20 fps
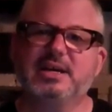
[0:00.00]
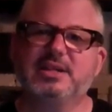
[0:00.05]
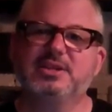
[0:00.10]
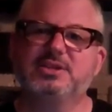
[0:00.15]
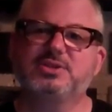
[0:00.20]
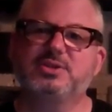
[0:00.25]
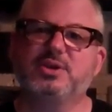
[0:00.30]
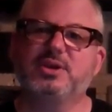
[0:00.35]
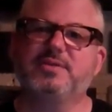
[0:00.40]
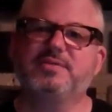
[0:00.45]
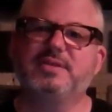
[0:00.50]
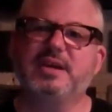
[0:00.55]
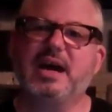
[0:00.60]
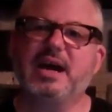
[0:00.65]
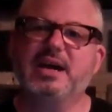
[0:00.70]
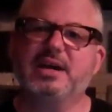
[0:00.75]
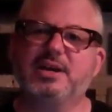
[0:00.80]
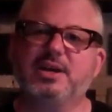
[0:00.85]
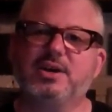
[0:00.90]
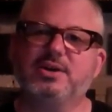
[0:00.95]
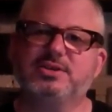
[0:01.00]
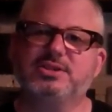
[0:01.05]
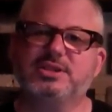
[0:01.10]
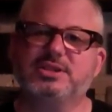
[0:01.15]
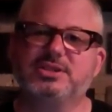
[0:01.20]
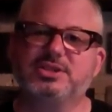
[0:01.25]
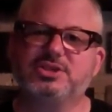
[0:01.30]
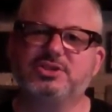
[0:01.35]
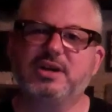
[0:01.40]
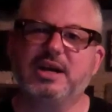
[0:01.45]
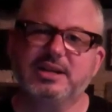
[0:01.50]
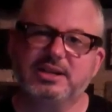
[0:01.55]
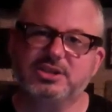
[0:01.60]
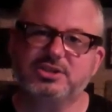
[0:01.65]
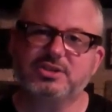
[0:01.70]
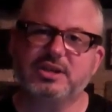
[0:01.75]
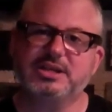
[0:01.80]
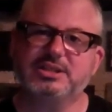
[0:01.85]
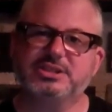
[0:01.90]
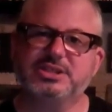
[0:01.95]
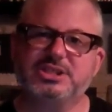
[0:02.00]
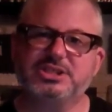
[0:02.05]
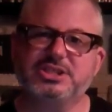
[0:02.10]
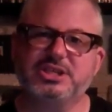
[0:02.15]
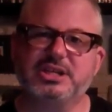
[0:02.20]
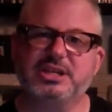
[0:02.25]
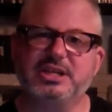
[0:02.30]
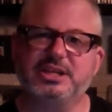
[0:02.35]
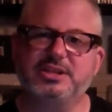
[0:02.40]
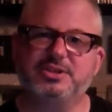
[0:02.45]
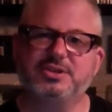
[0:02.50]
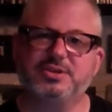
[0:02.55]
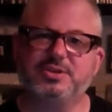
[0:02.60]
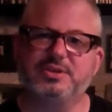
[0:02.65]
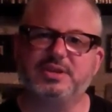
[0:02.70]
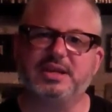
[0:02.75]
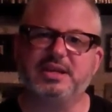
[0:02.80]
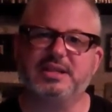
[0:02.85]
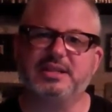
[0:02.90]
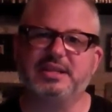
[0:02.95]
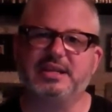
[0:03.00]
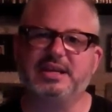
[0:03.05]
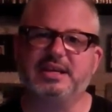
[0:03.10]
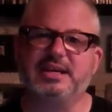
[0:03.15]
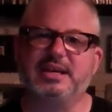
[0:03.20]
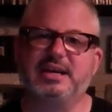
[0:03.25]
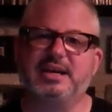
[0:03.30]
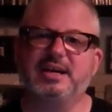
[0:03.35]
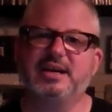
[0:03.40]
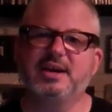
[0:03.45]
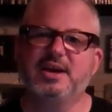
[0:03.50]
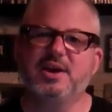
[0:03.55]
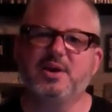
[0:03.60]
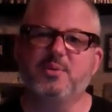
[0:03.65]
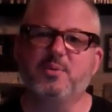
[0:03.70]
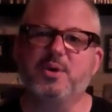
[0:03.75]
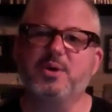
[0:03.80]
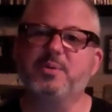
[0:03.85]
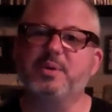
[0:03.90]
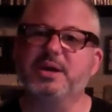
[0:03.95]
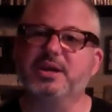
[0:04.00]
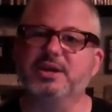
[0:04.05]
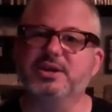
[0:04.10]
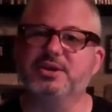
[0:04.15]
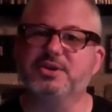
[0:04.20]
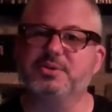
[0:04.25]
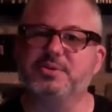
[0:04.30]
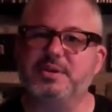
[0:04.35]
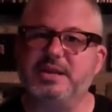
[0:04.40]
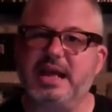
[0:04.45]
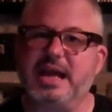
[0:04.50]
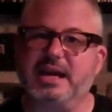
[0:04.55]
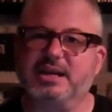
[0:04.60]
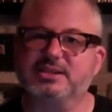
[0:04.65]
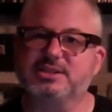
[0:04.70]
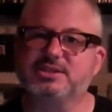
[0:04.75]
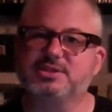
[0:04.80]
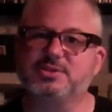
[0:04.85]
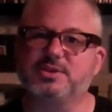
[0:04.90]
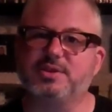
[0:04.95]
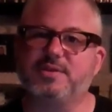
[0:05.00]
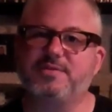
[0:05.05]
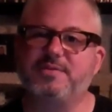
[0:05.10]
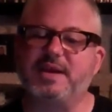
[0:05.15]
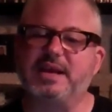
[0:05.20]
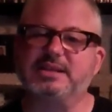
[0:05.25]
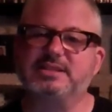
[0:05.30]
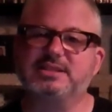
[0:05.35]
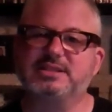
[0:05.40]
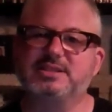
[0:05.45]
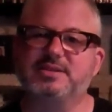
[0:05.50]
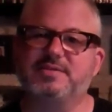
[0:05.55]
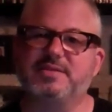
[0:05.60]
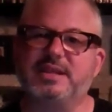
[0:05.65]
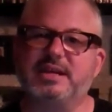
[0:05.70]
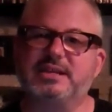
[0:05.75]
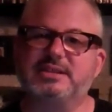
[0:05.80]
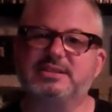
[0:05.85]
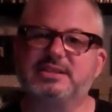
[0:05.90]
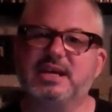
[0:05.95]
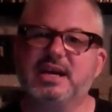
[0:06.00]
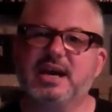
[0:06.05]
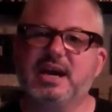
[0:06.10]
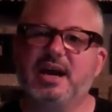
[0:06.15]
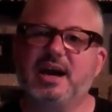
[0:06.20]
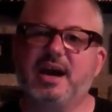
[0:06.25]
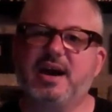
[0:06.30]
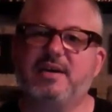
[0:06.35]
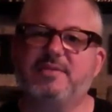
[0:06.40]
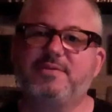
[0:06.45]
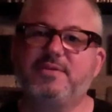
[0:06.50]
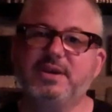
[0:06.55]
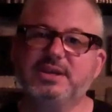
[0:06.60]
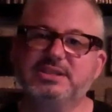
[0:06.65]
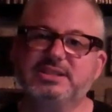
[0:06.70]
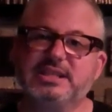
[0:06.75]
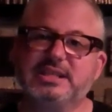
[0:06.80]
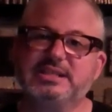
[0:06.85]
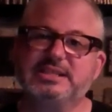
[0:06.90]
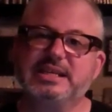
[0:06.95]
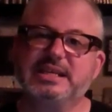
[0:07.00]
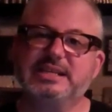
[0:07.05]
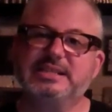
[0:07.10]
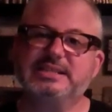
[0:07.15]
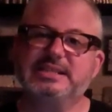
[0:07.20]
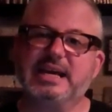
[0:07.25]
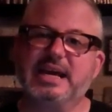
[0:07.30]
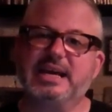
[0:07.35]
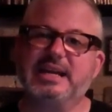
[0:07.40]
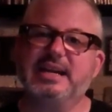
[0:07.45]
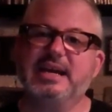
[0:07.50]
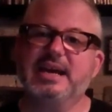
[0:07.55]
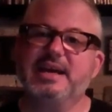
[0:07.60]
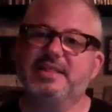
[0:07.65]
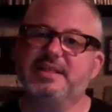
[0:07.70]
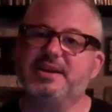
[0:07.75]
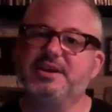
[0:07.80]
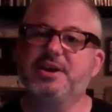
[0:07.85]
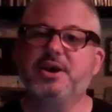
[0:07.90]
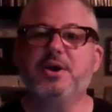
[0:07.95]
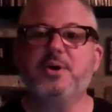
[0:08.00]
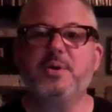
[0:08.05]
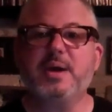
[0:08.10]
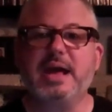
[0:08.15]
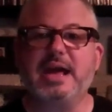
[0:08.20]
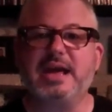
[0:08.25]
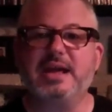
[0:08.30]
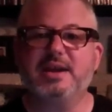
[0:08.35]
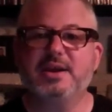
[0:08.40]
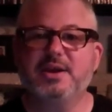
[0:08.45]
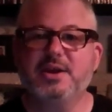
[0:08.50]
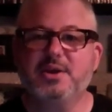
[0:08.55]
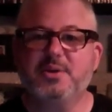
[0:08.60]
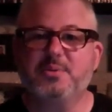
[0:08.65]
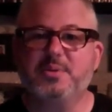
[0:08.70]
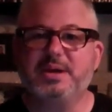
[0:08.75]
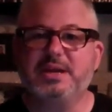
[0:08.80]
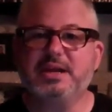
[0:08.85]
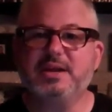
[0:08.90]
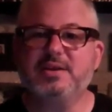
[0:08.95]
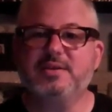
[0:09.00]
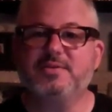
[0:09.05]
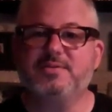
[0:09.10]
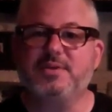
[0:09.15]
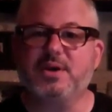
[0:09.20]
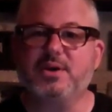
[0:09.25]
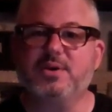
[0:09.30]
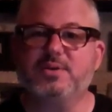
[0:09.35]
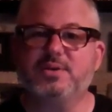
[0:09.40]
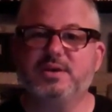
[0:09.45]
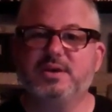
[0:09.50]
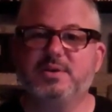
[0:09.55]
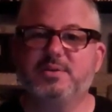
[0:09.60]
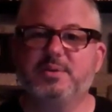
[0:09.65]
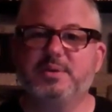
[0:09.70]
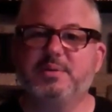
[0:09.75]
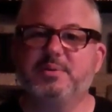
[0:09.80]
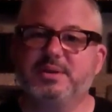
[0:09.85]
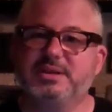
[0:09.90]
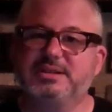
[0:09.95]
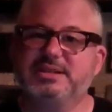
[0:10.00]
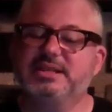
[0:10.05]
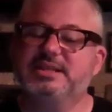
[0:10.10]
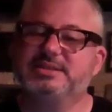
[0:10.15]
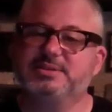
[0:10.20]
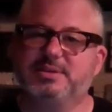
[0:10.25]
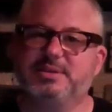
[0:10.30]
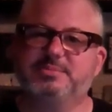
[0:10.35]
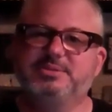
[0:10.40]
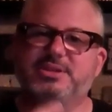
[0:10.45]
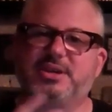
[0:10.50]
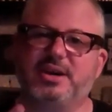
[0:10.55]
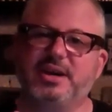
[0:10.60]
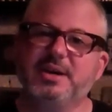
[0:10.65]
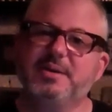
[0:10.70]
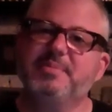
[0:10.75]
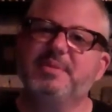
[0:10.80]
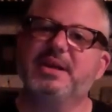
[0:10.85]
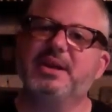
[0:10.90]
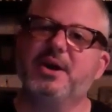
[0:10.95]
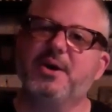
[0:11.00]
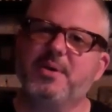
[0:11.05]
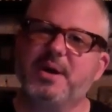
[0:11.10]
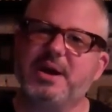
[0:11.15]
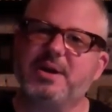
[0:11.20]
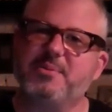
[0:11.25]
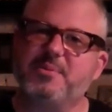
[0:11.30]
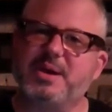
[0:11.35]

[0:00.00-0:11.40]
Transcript: the sort of diagnosis and tried to transition into the what are we going to do next sort of phases of this. For instance, he said that in '08, we didn't vote, in '08